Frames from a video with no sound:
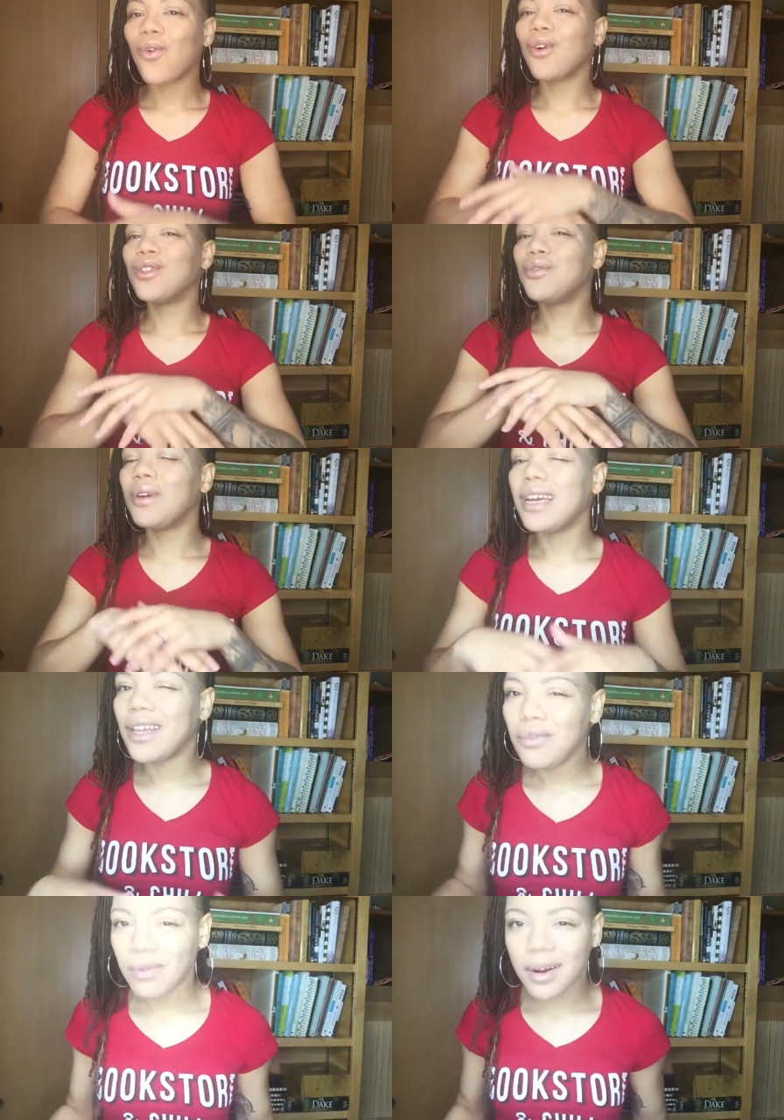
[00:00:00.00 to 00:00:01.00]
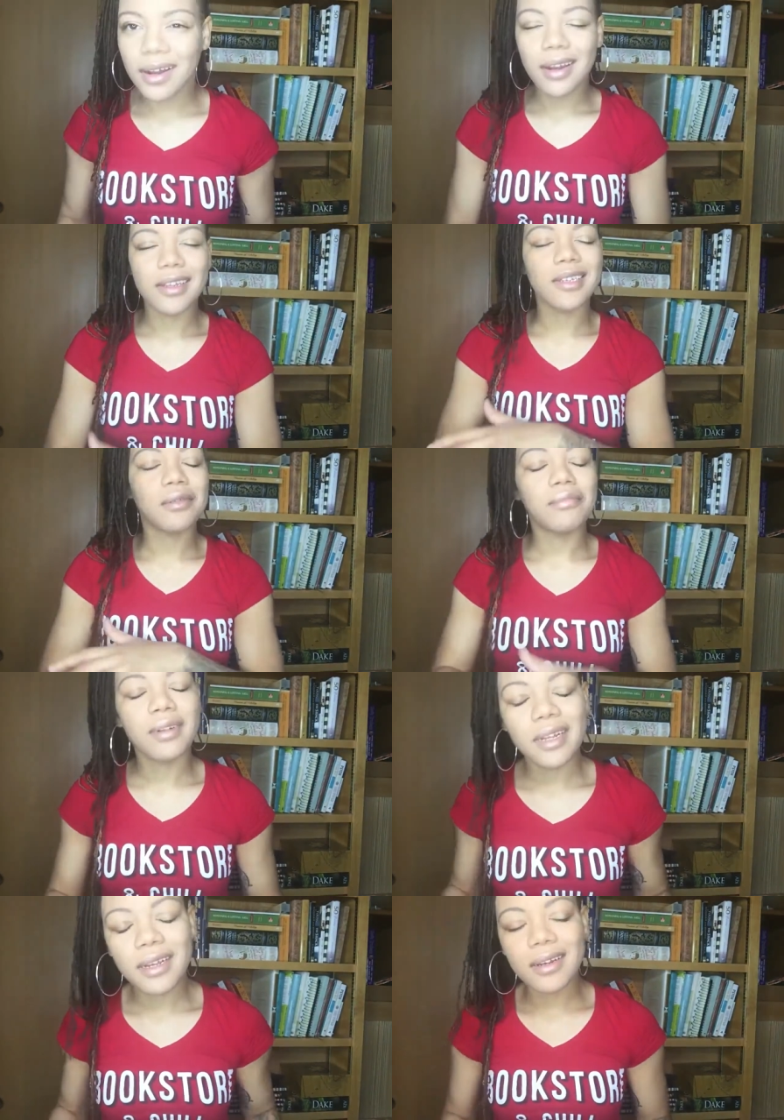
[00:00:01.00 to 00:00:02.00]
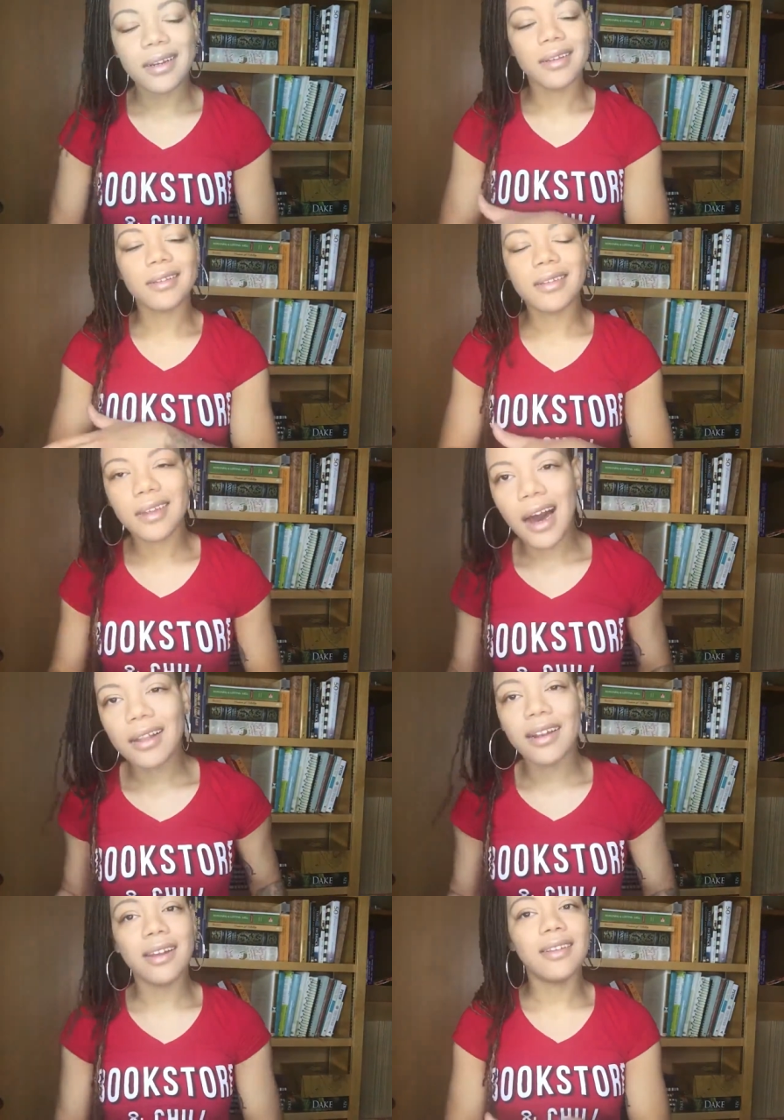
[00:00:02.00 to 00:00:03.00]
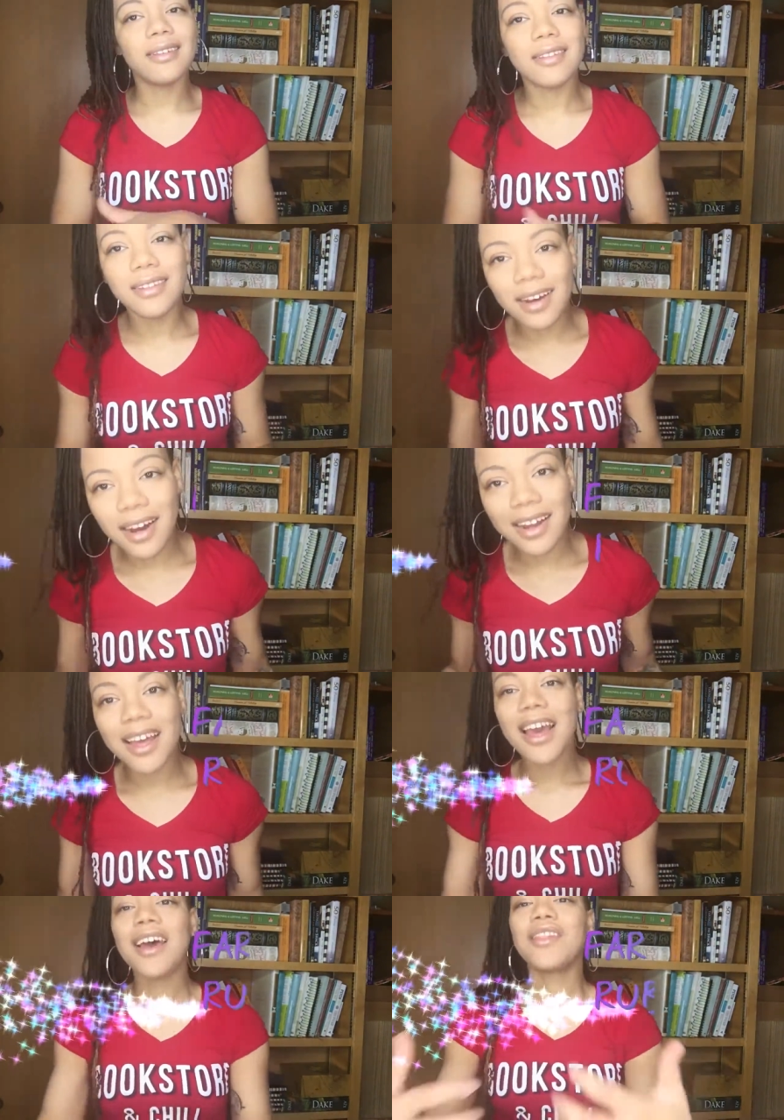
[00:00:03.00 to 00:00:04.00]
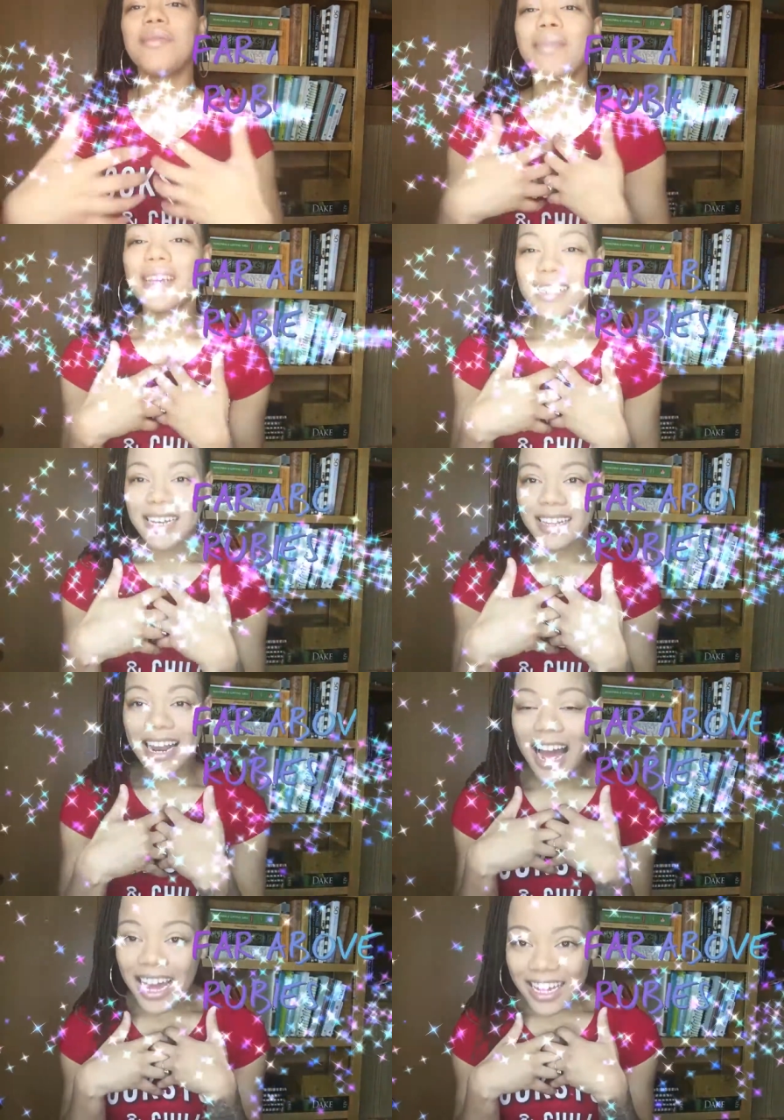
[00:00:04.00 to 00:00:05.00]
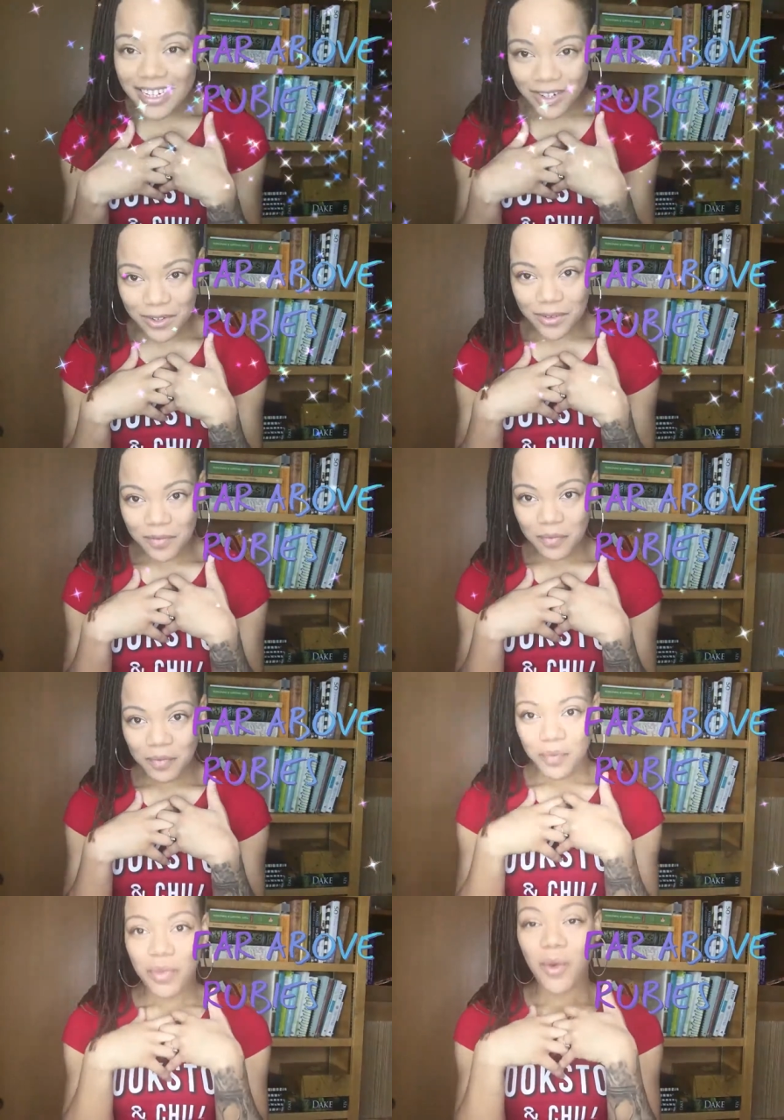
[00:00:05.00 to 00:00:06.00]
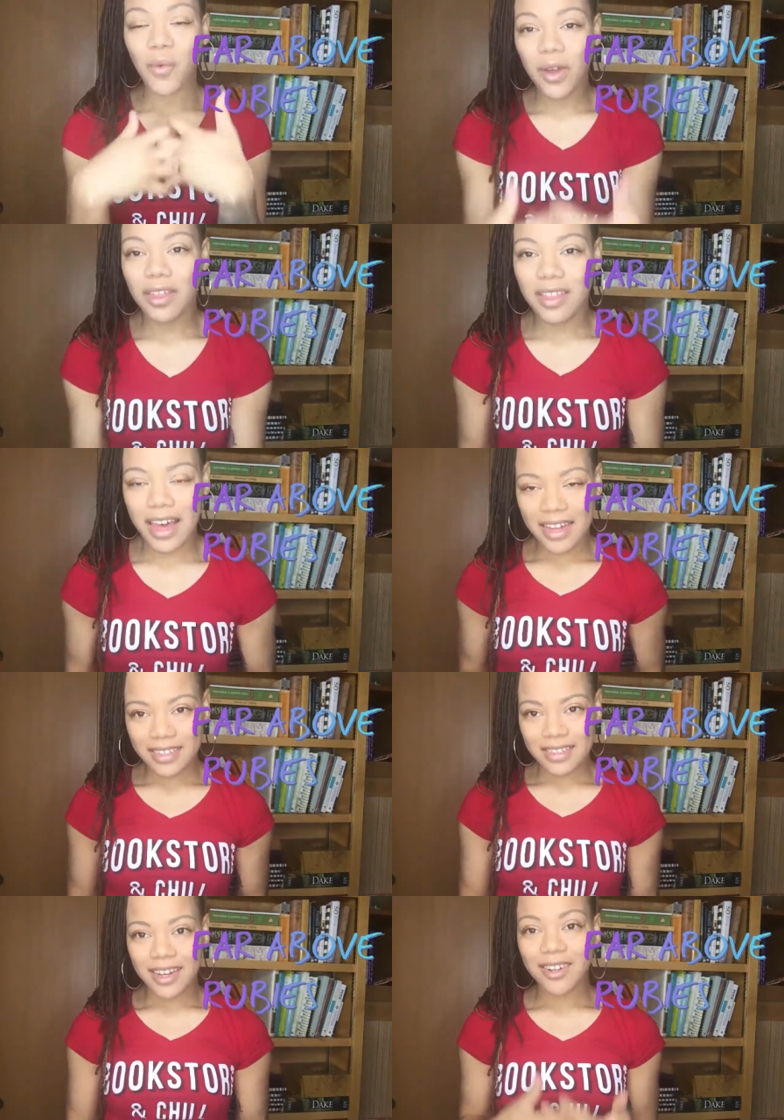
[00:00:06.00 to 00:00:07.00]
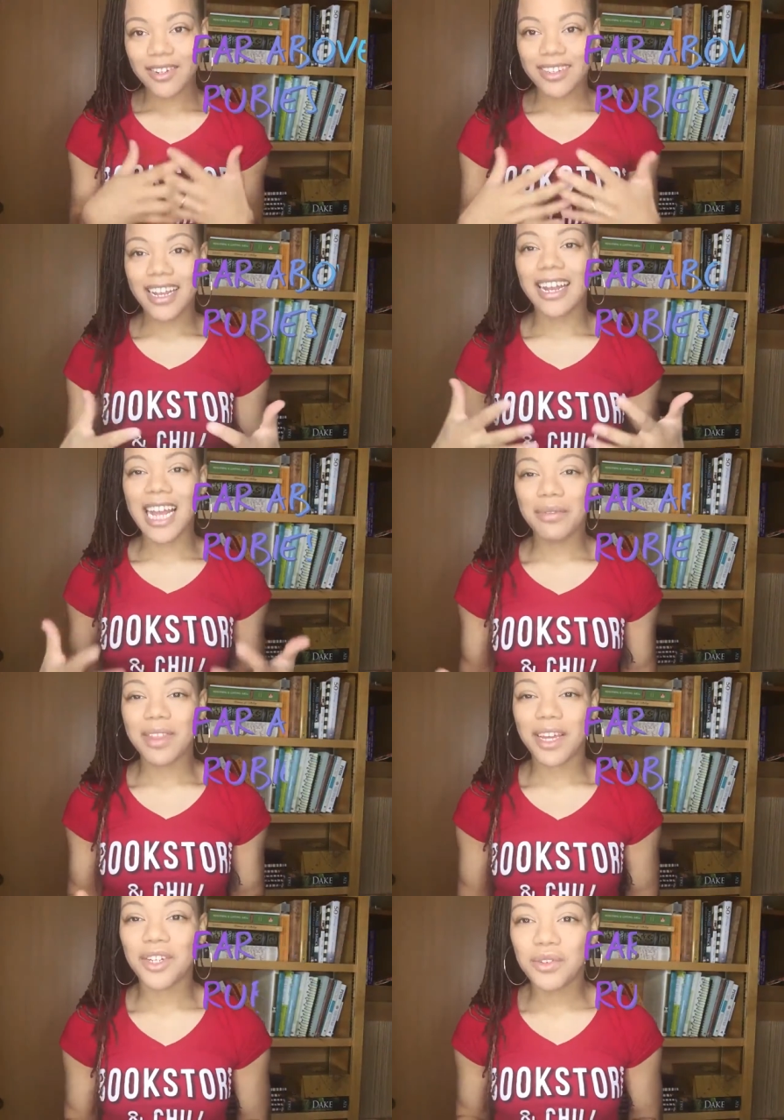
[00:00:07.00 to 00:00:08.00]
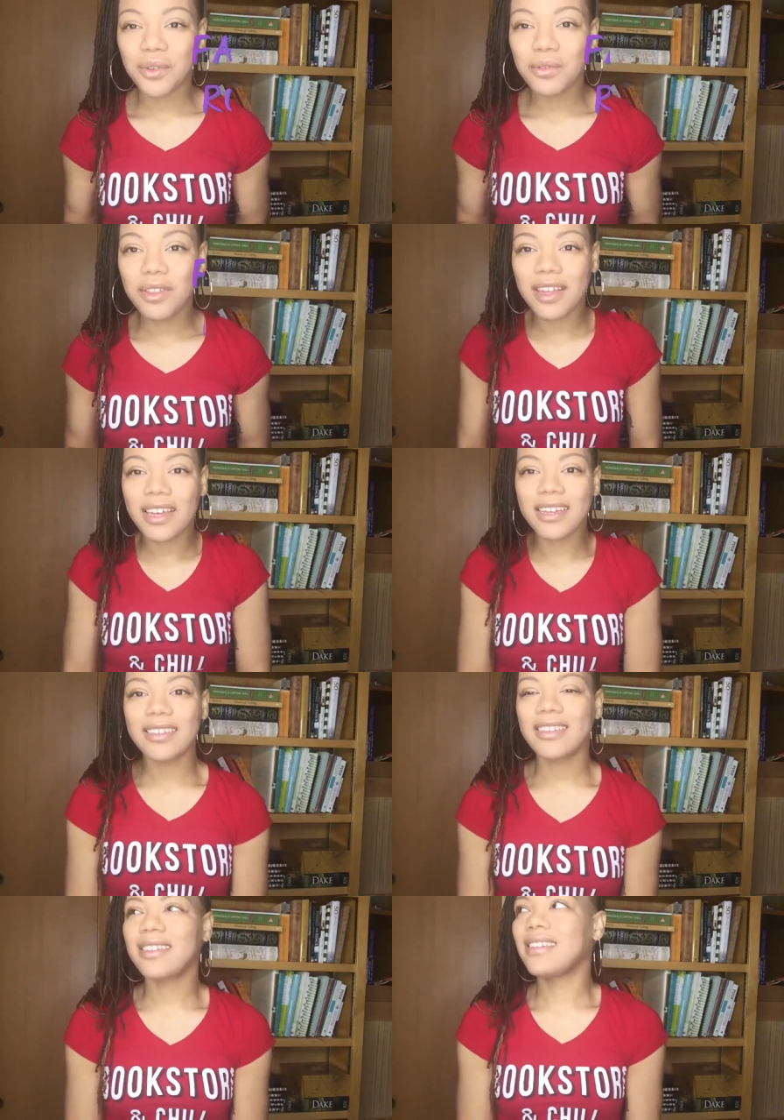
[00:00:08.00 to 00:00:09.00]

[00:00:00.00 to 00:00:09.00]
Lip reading: or to anyone. It is complete, it is solid, it is done. The best thing that I can do with that understanding and with that truth is